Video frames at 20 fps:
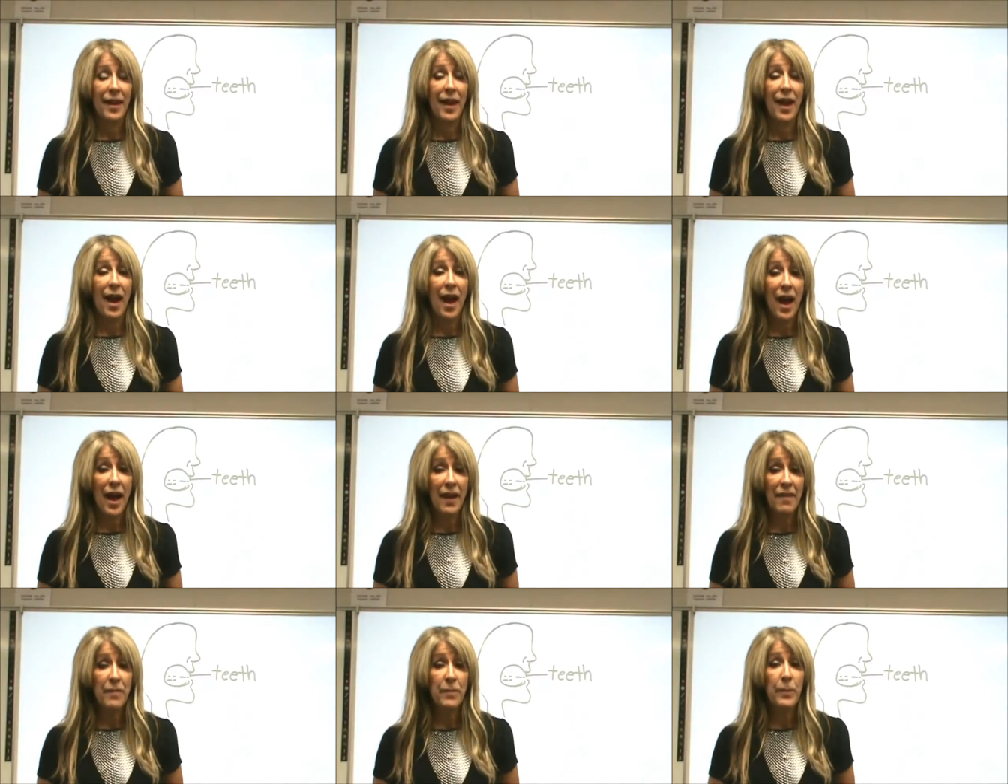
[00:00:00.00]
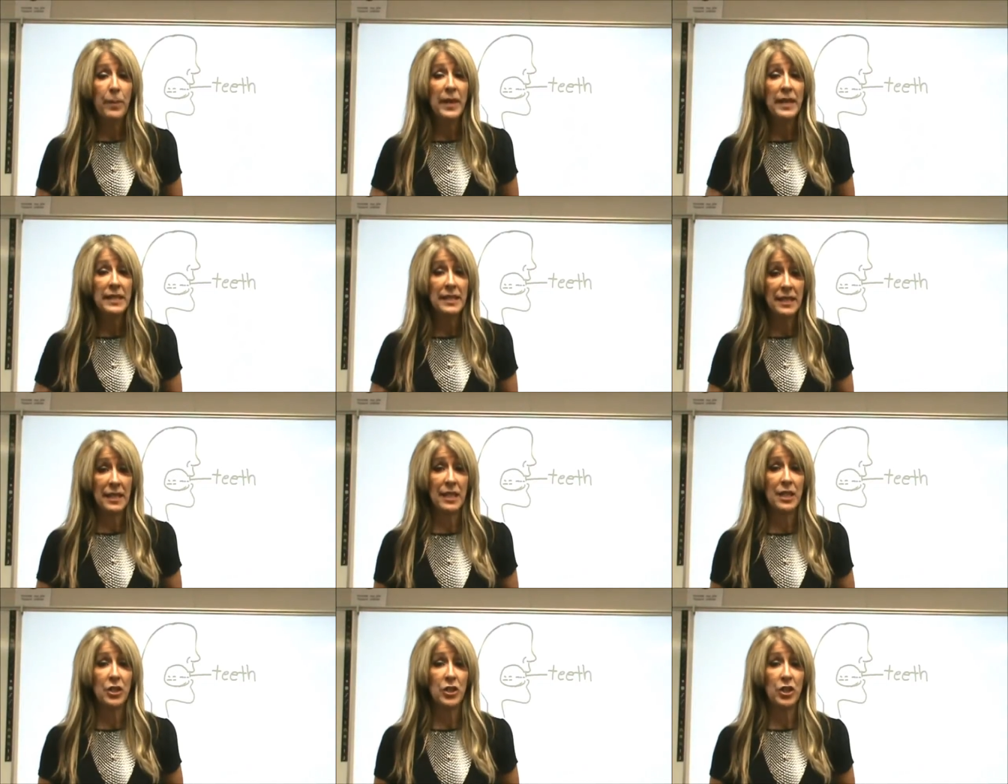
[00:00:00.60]
I've been
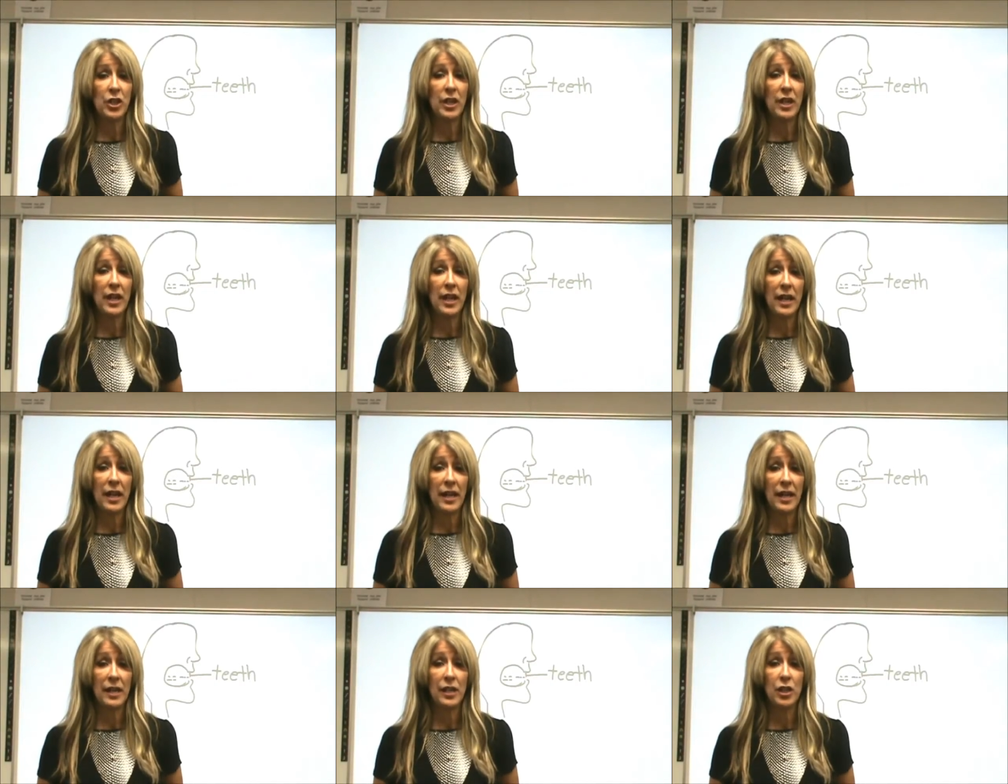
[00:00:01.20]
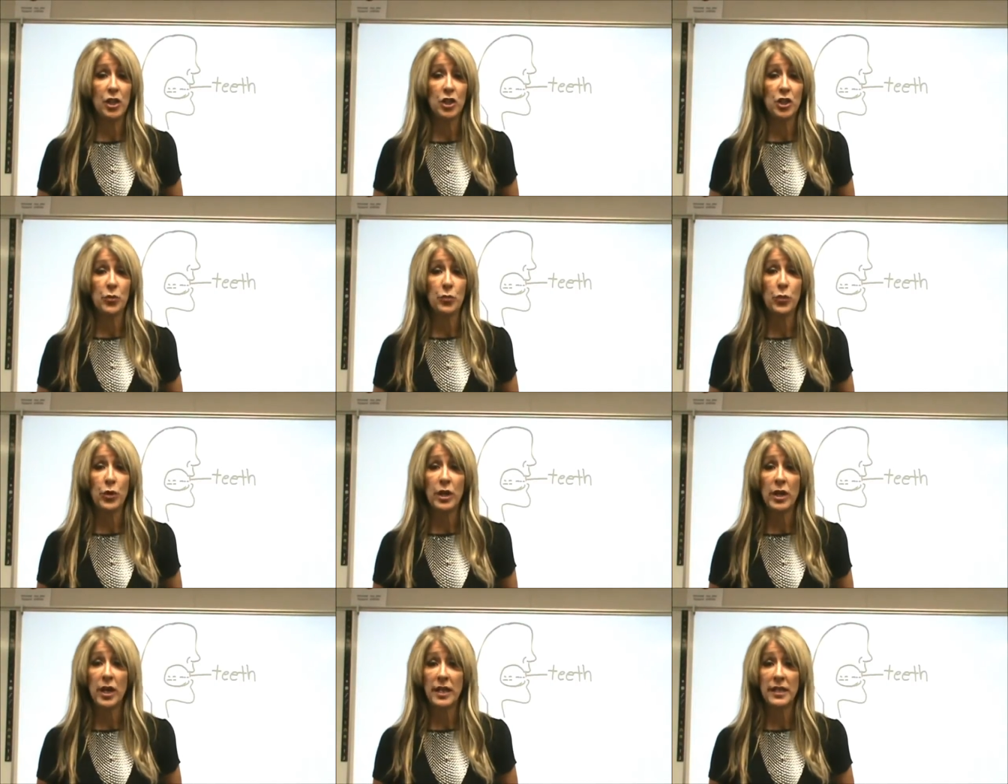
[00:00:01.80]
teaching English
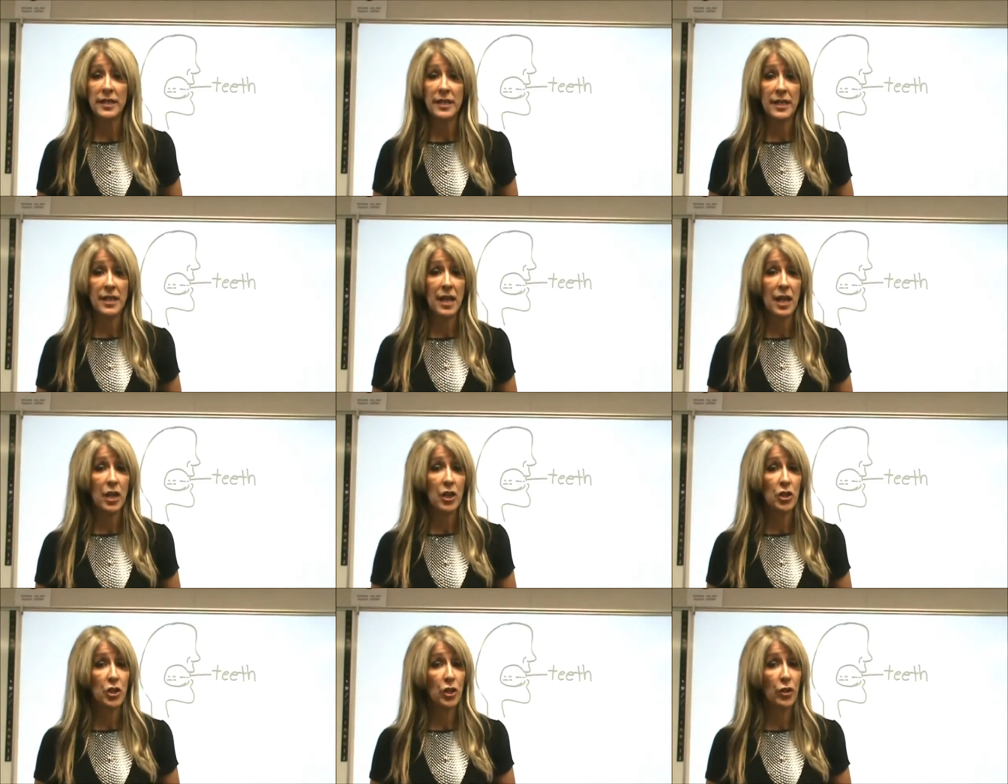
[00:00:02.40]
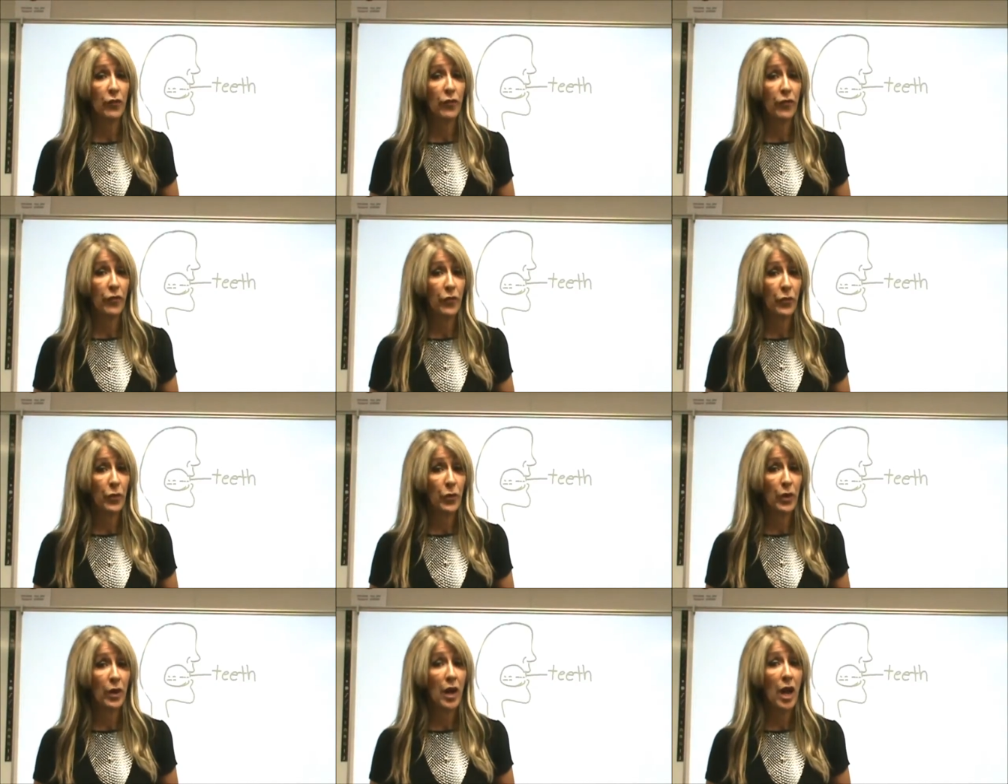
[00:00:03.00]
pronunciation
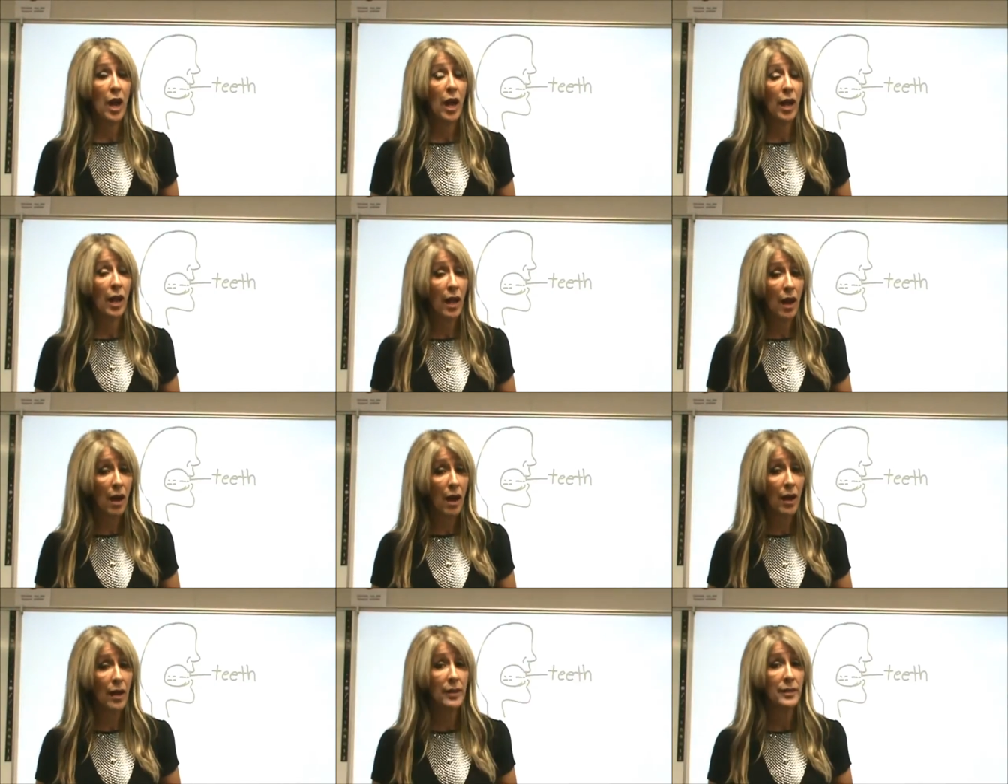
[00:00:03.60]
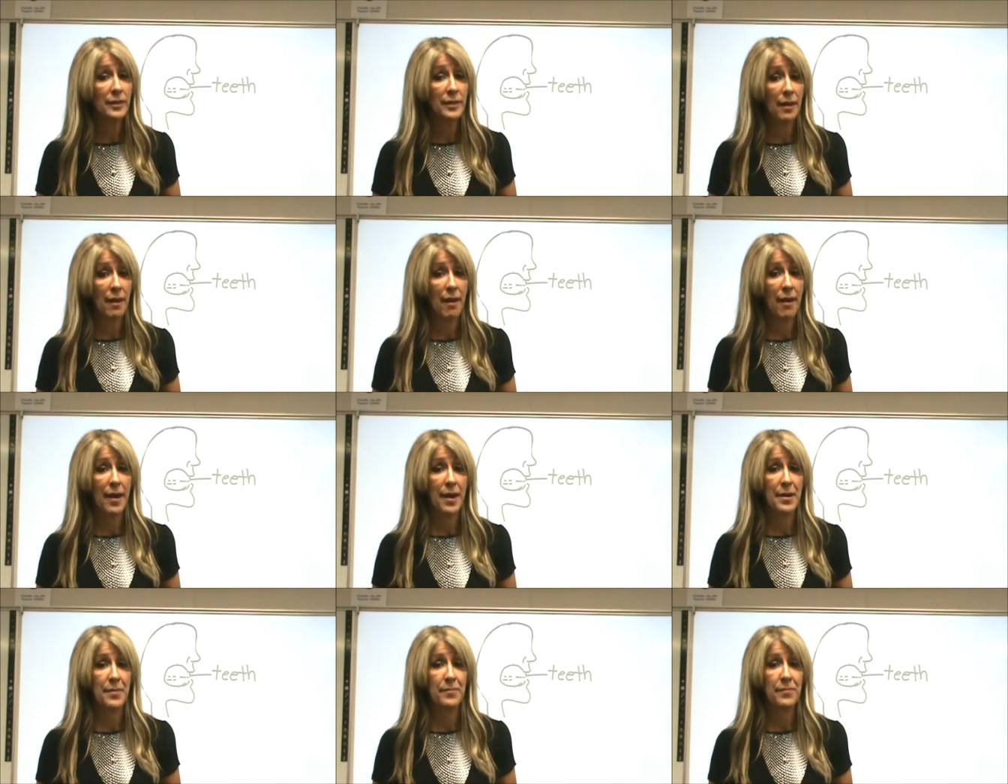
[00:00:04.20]
for a long
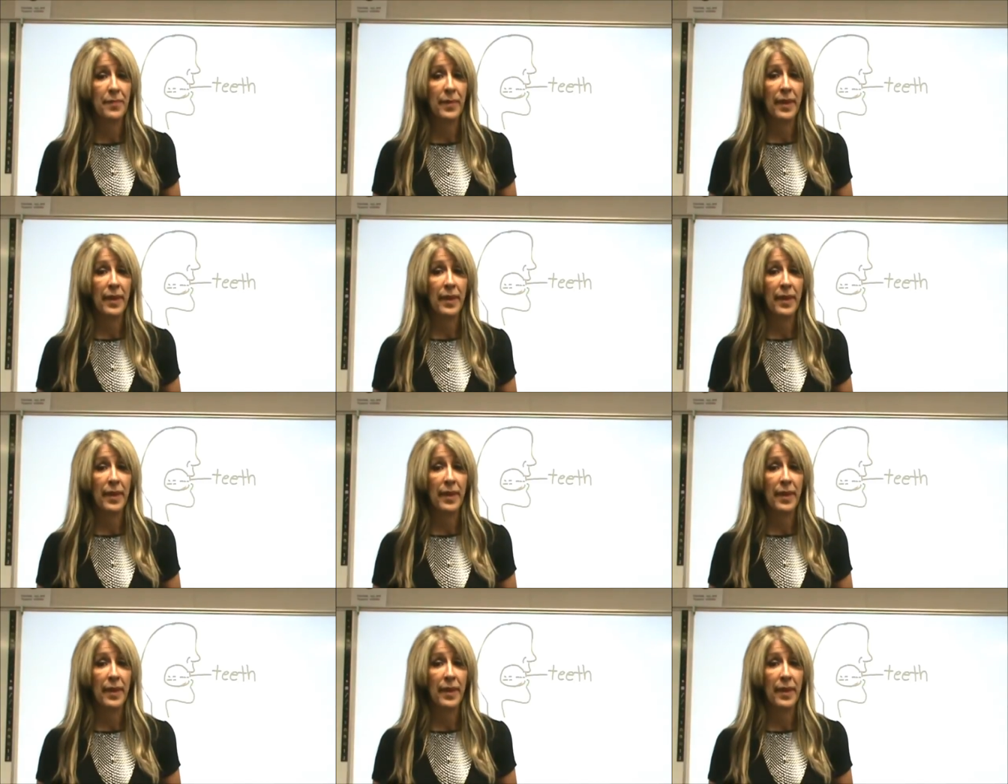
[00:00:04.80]
time,